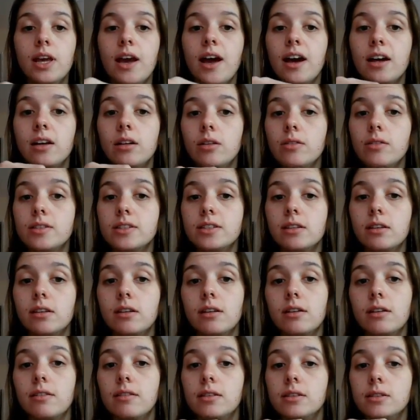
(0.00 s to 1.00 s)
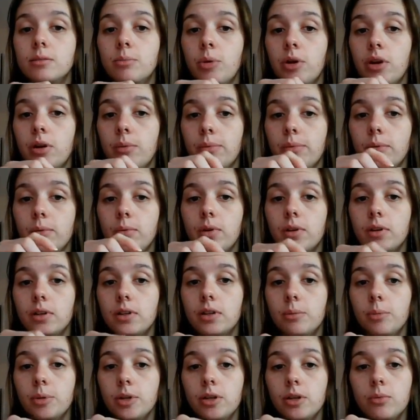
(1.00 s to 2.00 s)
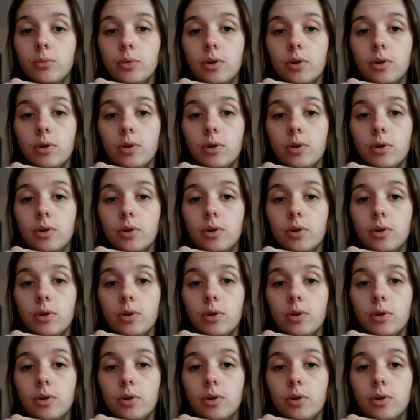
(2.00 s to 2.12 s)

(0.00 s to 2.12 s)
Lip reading: I know there's a purple one and a blue